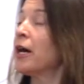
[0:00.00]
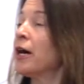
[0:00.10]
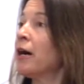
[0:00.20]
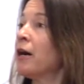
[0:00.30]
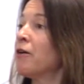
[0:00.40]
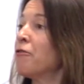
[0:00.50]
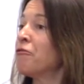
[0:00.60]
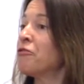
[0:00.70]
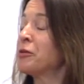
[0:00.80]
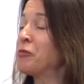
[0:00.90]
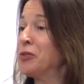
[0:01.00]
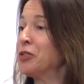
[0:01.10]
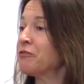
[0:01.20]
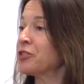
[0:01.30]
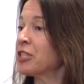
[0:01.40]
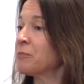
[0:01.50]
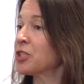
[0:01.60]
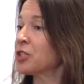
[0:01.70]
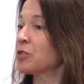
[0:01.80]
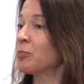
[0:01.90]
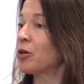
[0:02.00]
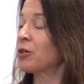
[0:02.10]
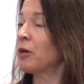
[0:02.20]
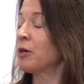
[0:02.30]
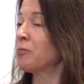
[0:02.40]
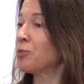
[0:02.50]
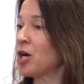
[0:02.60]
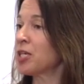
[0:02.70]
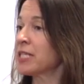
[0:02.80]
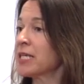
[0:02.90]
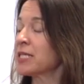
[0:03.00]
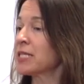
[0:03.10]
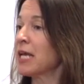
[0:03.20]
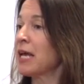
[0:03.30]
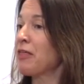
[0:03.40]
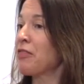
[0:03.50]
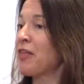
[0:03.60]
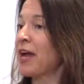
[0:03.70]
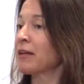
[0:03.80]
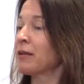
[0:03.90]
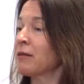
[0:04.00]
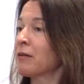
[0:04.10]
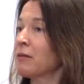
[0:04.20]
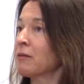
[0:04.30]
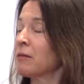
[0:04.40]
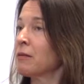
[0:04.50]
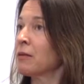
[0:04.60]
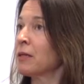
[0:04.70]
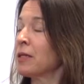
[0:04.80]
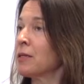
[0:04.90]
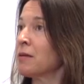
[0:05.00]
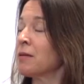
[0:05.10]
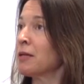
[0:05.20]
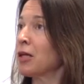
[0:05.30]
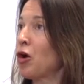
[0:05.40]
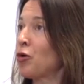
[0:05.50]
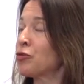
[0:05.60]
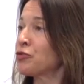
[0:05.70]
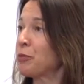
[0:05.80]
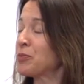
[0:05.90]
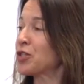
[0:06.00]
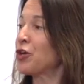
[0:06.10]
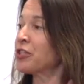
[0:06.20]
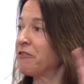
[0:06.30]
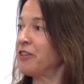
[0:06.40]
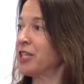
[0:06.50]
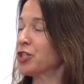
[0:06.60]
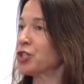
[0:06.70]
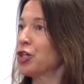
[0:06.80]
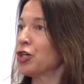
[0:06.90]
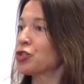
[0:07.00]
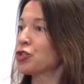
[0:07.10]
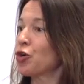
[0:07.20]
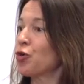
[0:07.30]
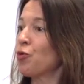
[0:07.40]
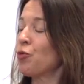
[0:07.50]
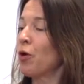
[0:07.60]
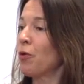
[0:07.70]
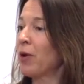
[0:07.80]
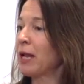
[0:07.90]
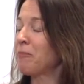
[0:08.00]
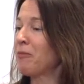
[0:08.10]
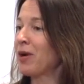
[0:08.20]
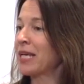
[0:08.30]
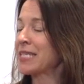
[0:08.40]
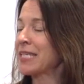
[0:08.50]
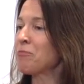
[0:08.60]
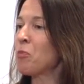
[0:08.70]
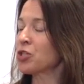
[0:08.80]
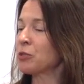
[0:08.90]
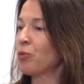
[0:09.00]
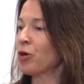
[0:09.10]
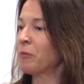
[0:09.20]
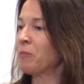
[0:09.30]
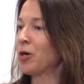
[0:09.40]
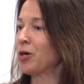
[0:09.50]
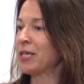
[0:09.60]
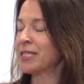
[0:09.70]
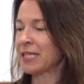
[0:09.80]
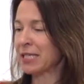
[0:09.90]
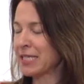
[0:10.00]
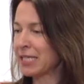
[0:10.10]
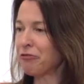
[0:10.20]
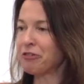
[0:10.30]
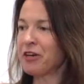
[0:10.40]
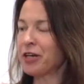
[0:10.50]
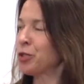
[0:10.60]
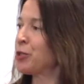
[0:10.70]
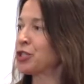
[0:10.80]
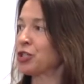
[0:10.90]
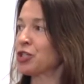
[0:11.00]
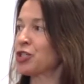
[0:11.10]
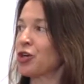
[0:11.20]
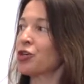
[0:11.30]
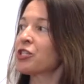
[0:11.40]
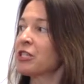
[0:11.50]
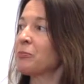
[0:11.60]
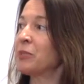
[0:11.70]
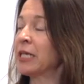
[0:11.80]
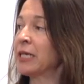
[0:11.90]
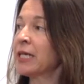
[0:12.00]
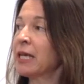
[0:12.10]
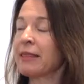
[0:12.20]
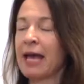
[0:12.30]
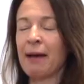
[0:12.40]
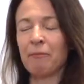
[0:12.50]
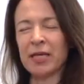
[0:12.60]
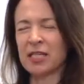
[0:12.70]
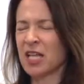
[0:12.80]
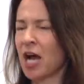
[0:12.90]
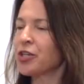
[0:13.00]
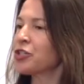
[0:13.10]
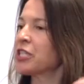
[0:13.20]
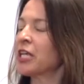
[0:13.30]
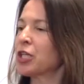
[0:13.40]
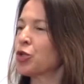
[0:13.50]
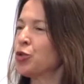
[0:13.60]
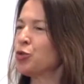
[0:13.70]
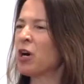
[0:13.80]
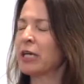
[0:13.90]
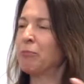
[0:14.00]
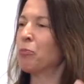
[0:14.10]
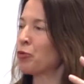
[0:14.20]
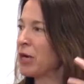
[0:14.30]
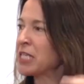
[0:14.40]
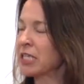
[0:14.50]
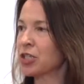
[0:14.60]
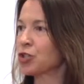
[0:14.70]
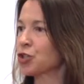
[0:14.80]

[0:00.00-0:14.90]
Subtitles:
of the university admissions process that it goes from start to finish. So when I say most important part, I say self-evaluation starts in the beginning, and that means understanding who you are, embracing your